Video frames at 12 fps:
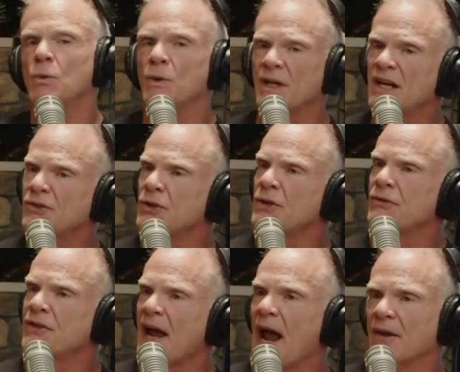When I took
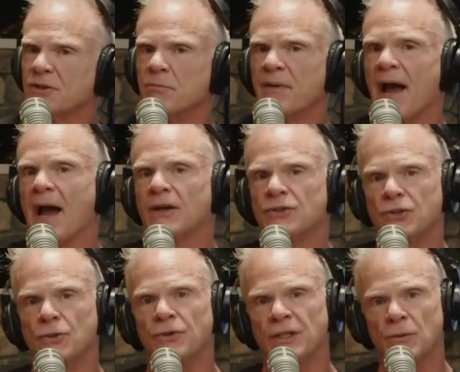that back
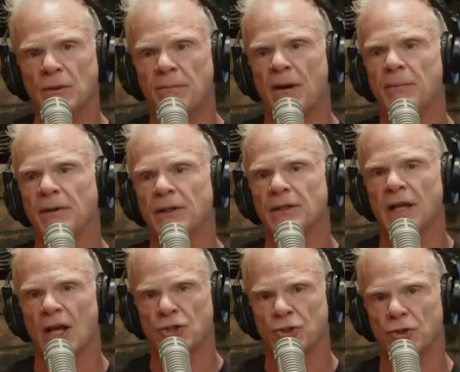to the Republican
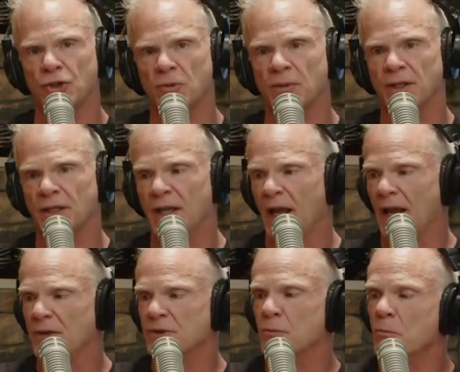National Committee,
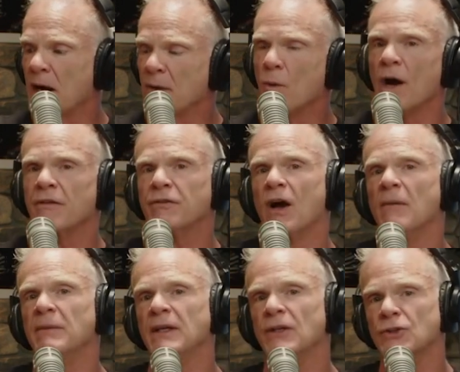and my wife
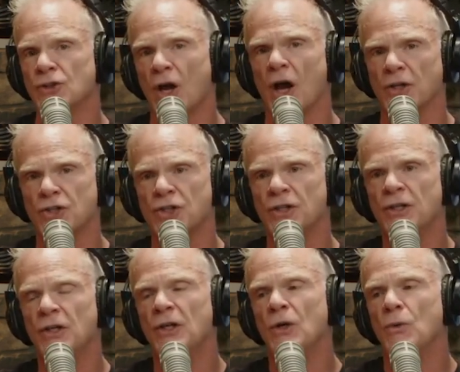got me in touch
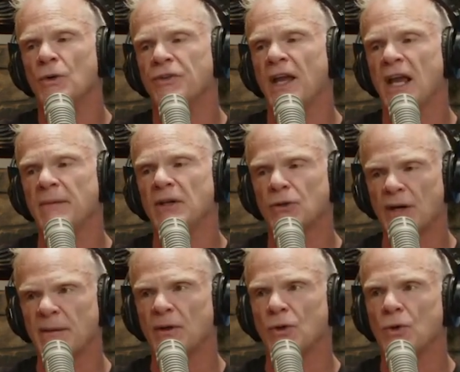with Amy
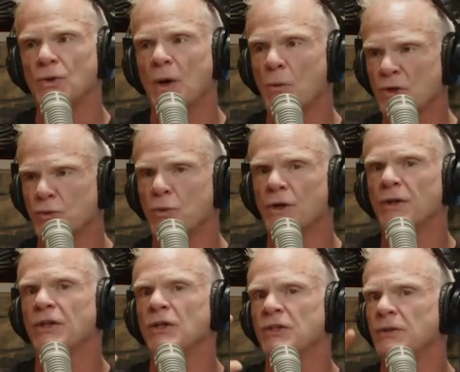Kramer, who was one of
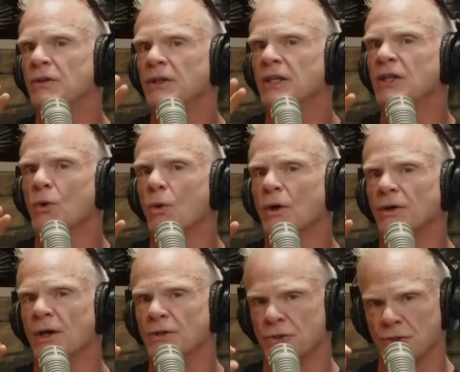the key
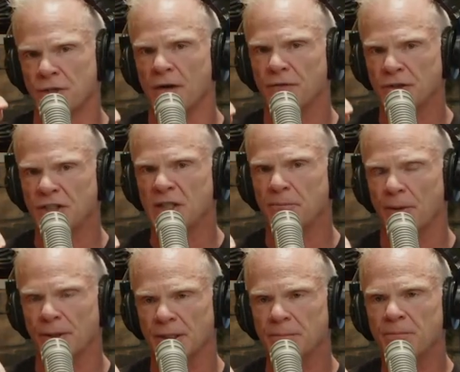organizers of the Tea
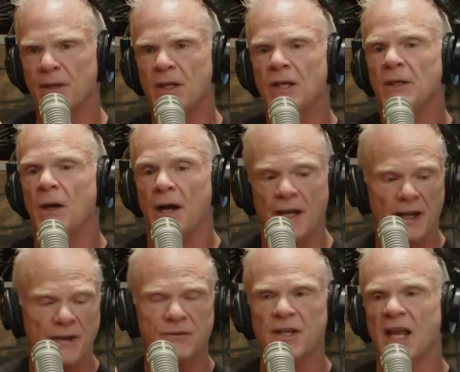Party,
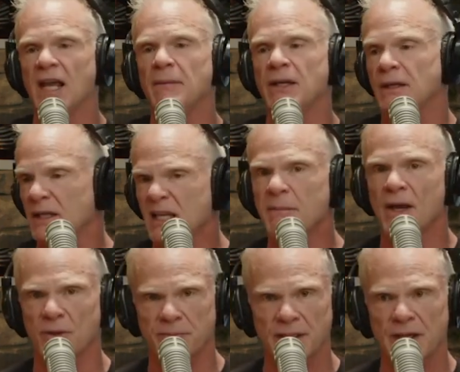and Amy
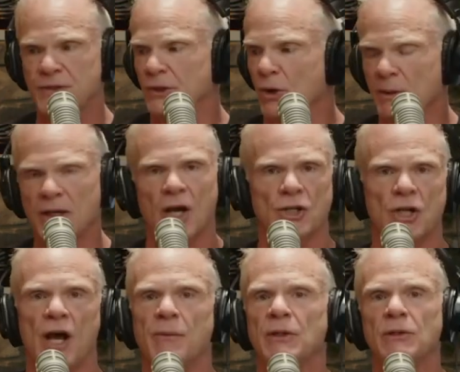emailed me. I said, oh my gosh,
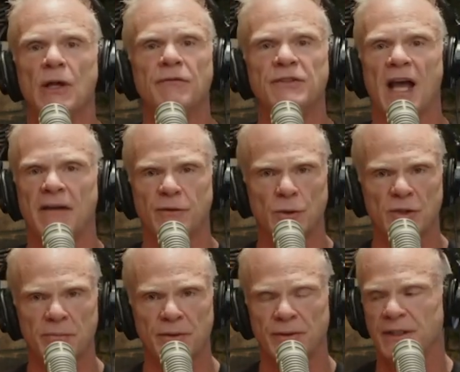I would love to have you in
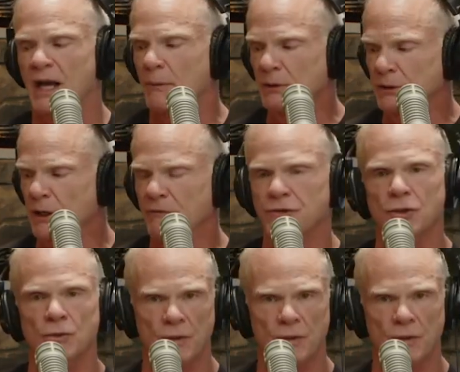the building. I would love to.